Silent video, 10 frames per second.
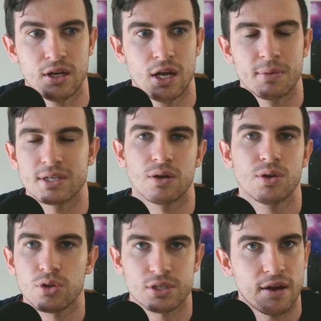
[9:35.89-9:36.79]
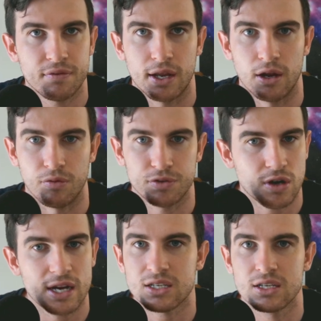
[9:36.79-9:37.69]
But someone who looks after their health,
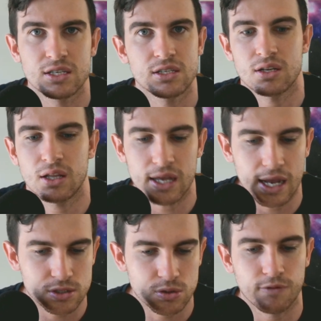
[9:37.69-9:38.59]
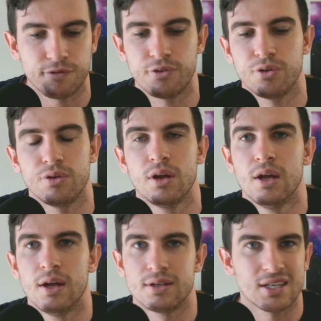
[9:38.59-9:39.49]
trains consistently, eats good food,
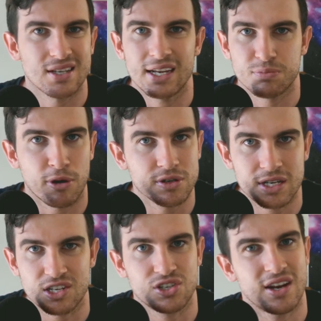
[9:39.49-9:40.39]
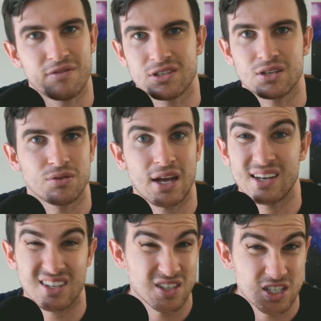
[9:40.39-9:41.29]
doesn't eat processed shit every single day,
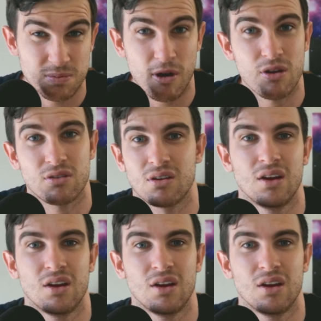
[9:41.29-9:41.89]
doesn't smoke.